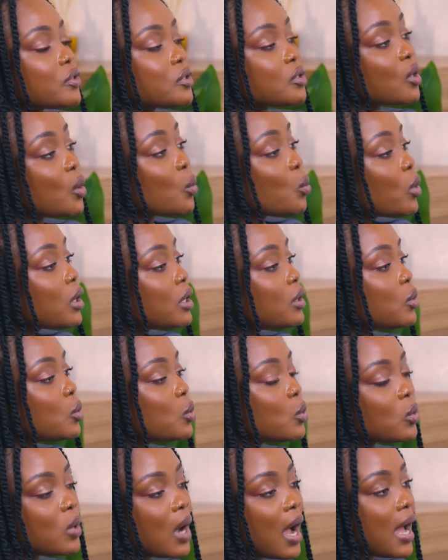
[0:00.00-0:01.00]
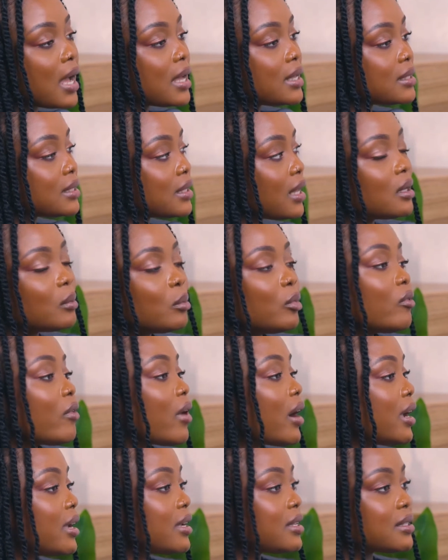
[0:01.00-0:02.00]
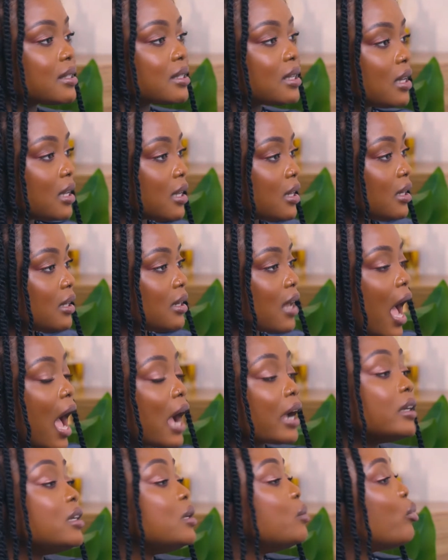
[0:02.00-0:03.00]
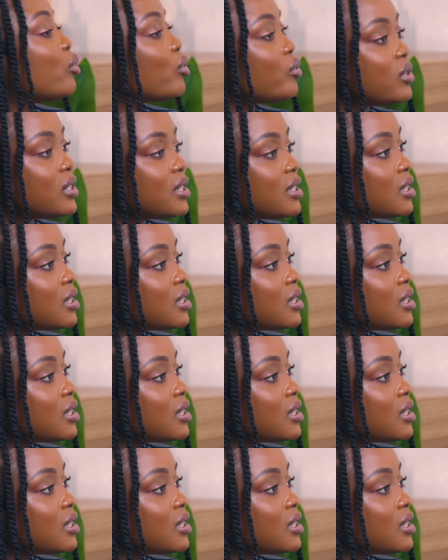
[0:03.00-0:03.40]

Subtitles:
for someone who has seborrheic skin, acne prone